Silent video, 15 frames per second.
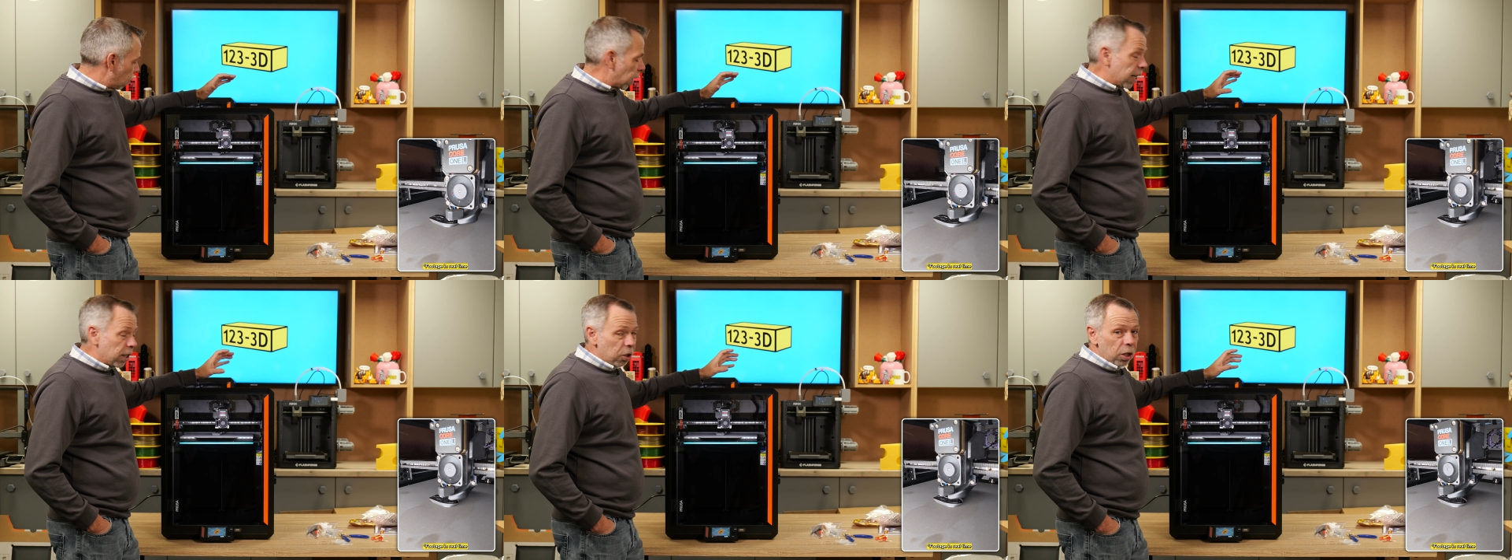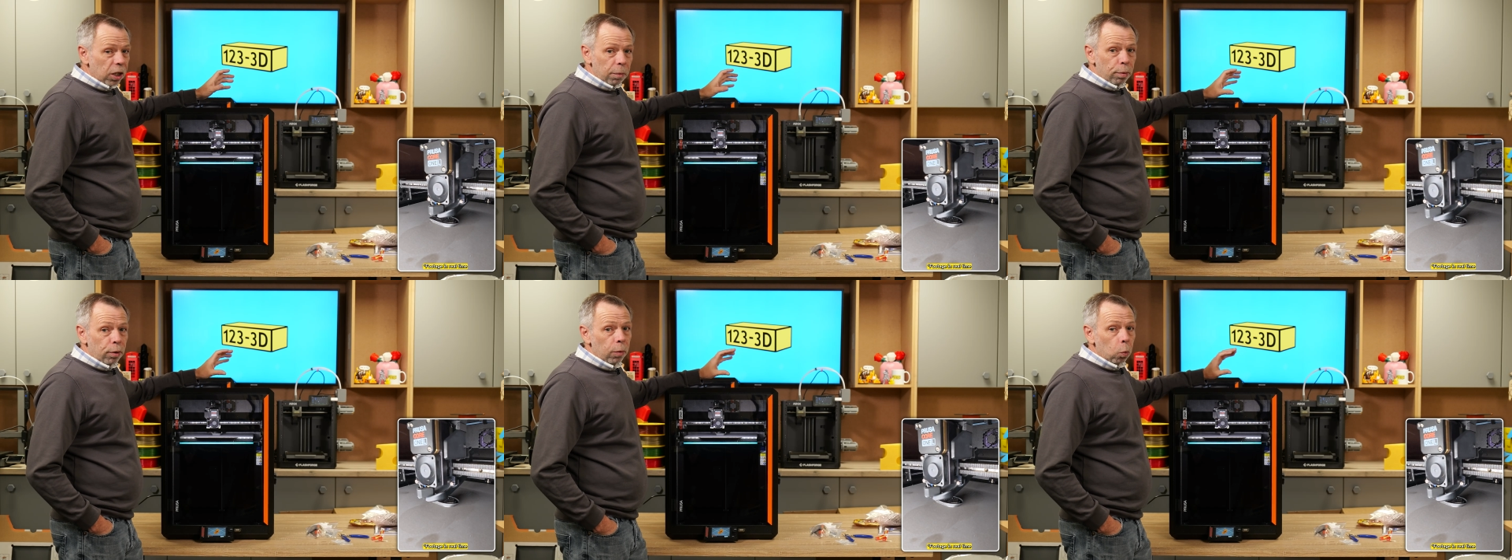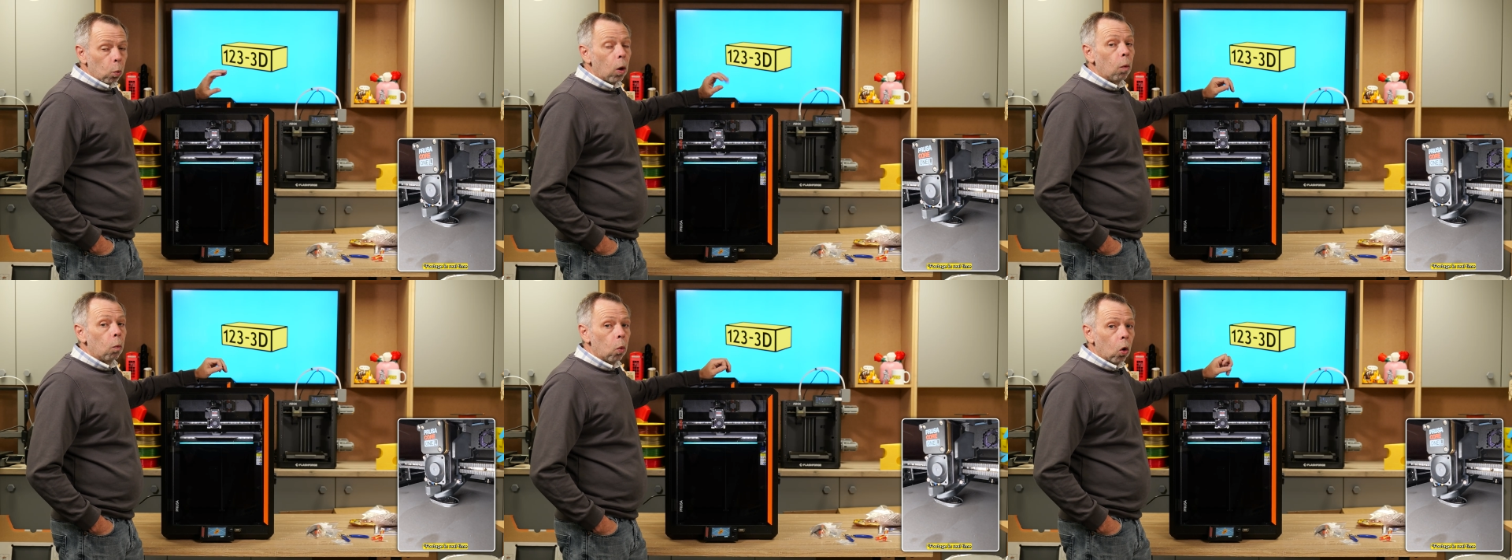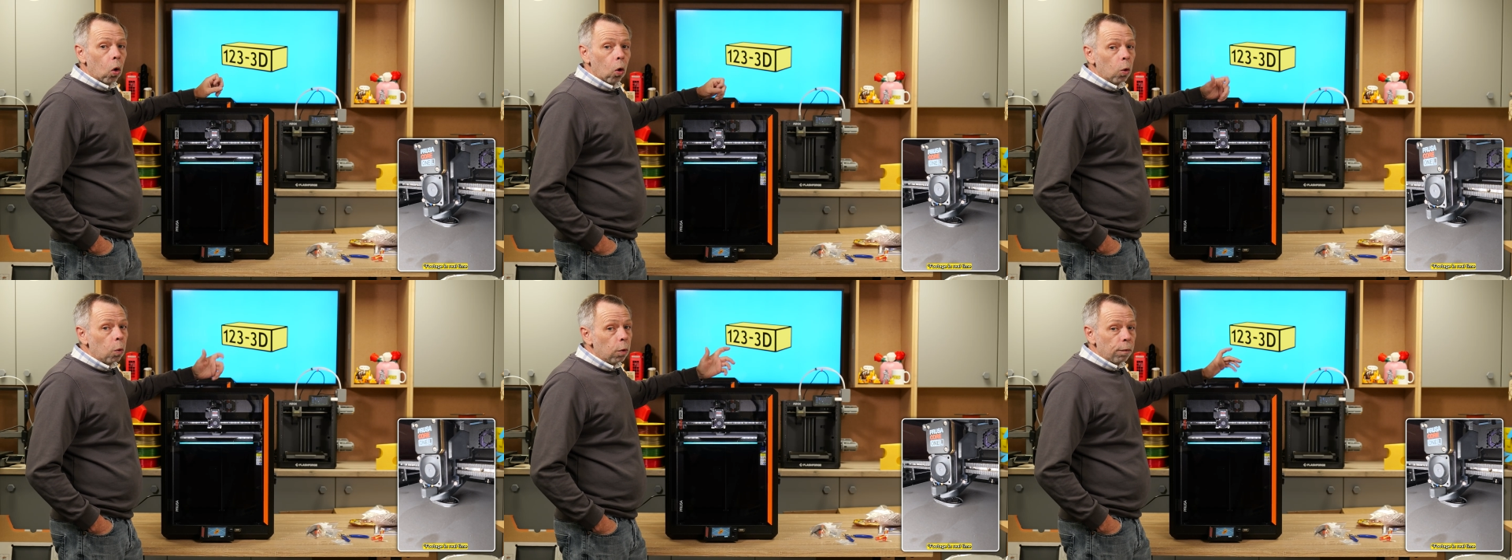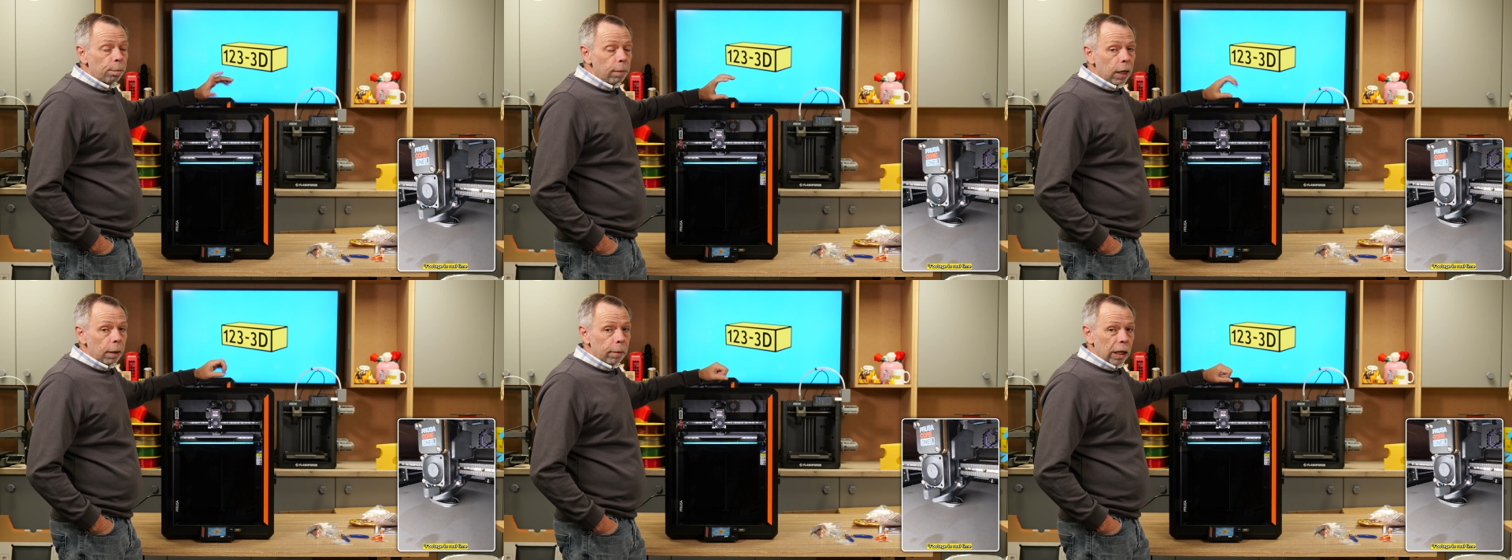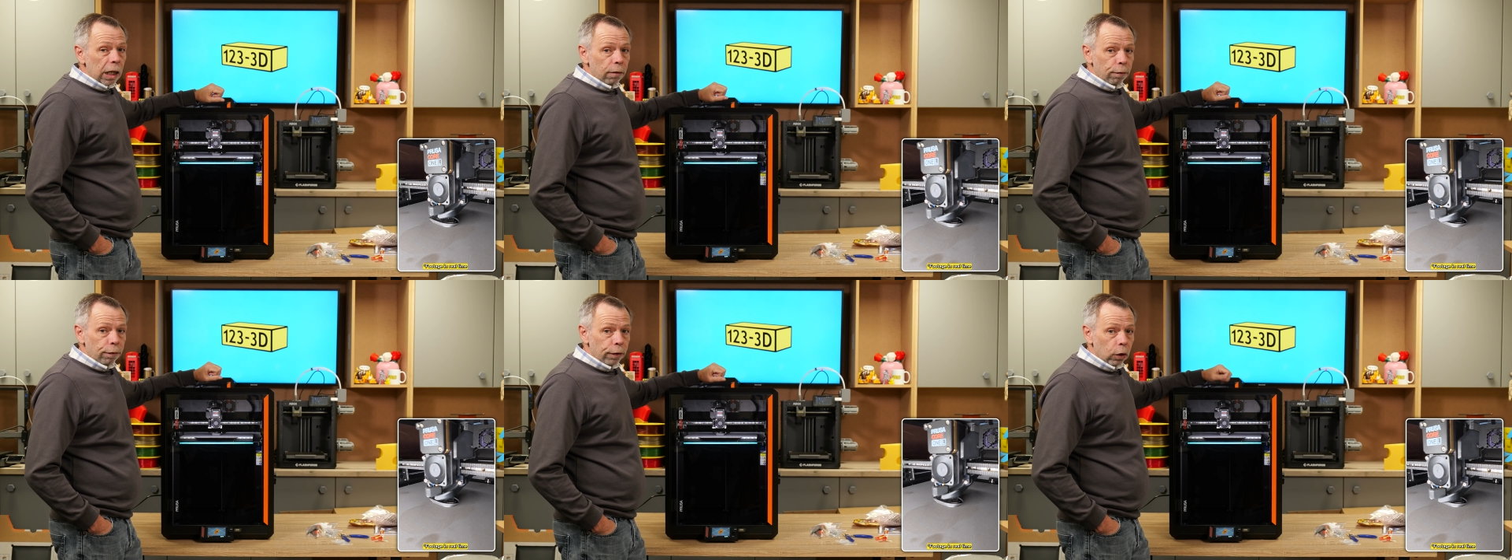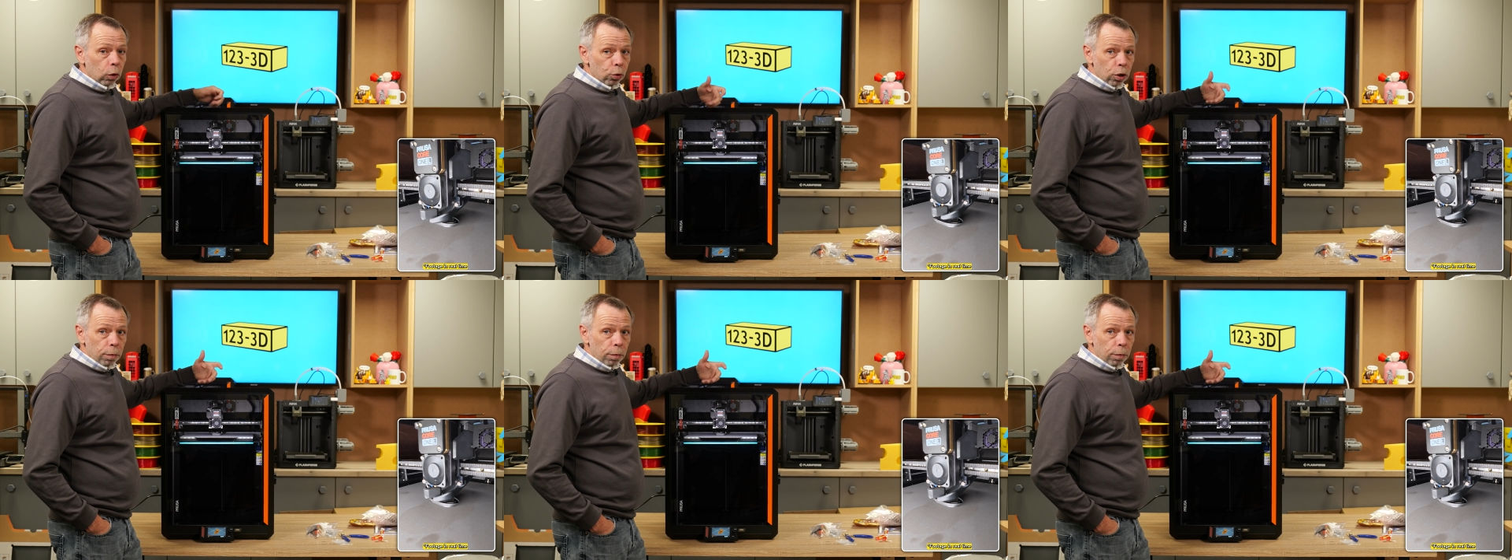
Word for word: it's going to print one wall with minimal infill